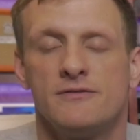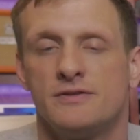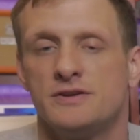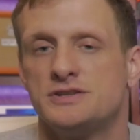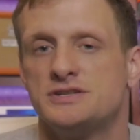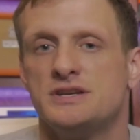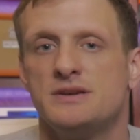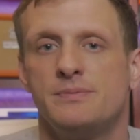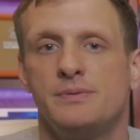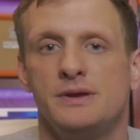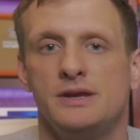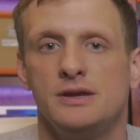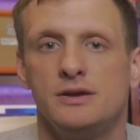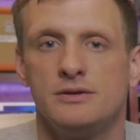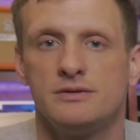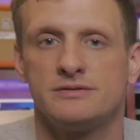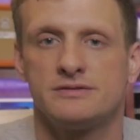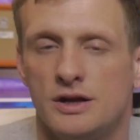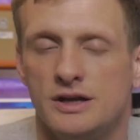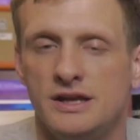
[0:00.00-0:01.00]
for
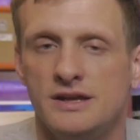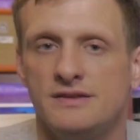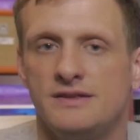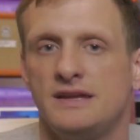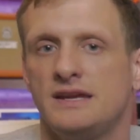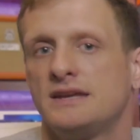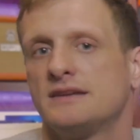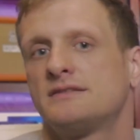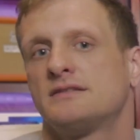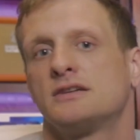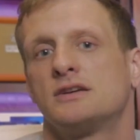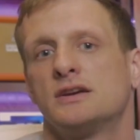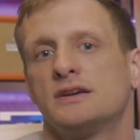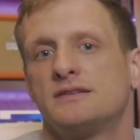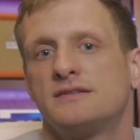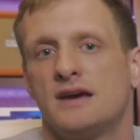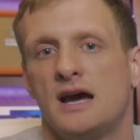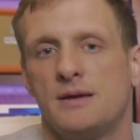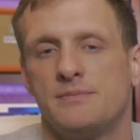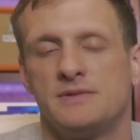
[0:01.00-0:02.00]
GPUs, or do you think it's a
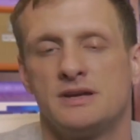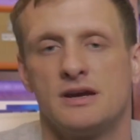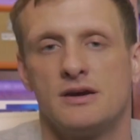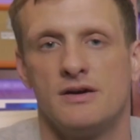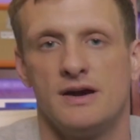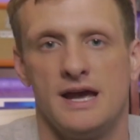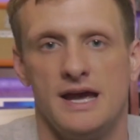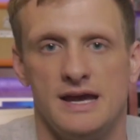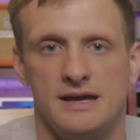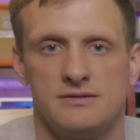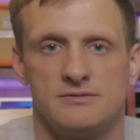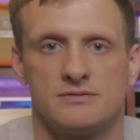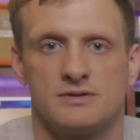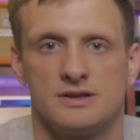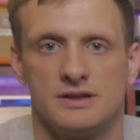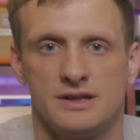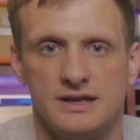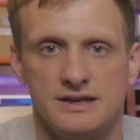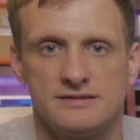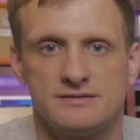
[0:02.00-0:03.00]
good time to go ahead and
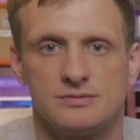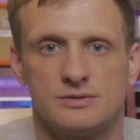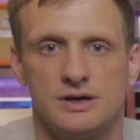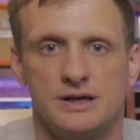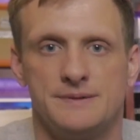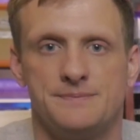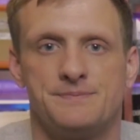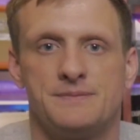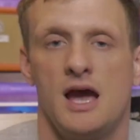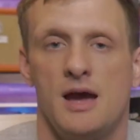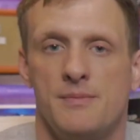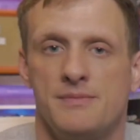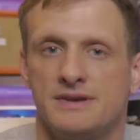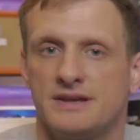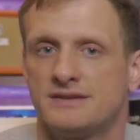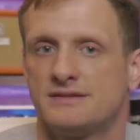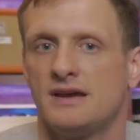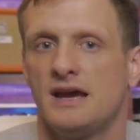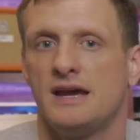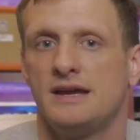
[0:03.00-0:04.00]
release one? I'm
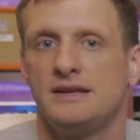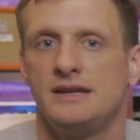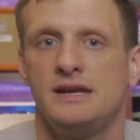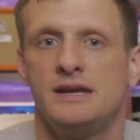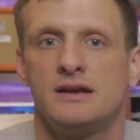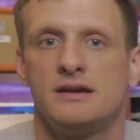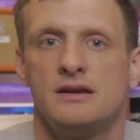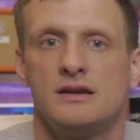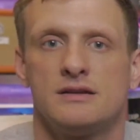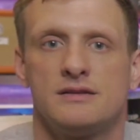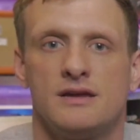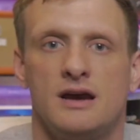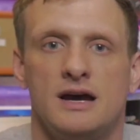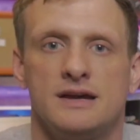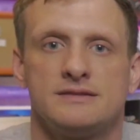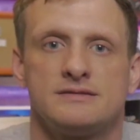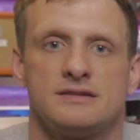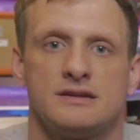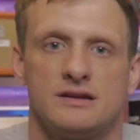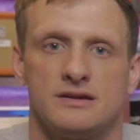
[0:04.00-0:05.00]
excited to hear your
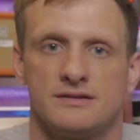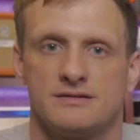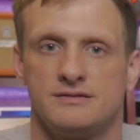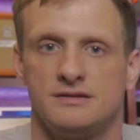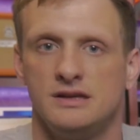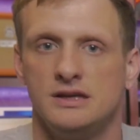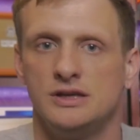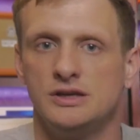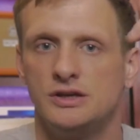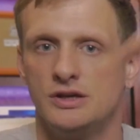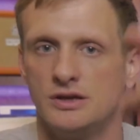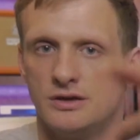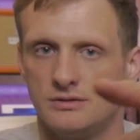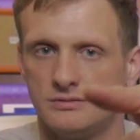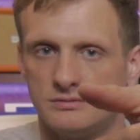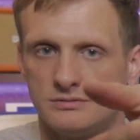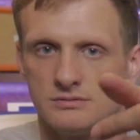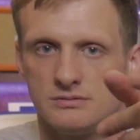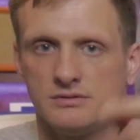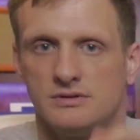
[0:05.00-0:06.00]
thoughts, and I'll see
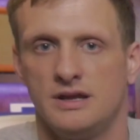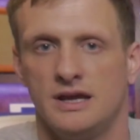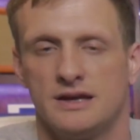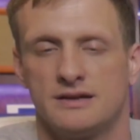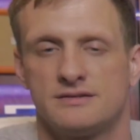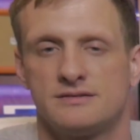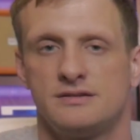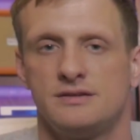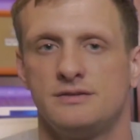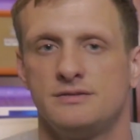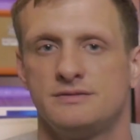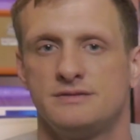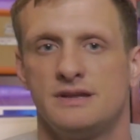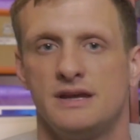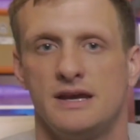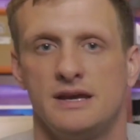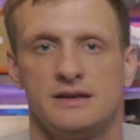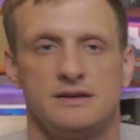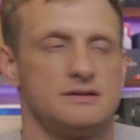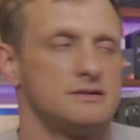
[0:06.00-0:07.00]
you next
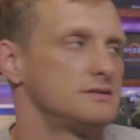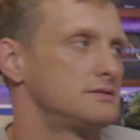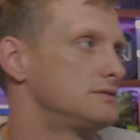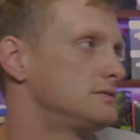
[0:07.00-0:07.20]
Tuesday.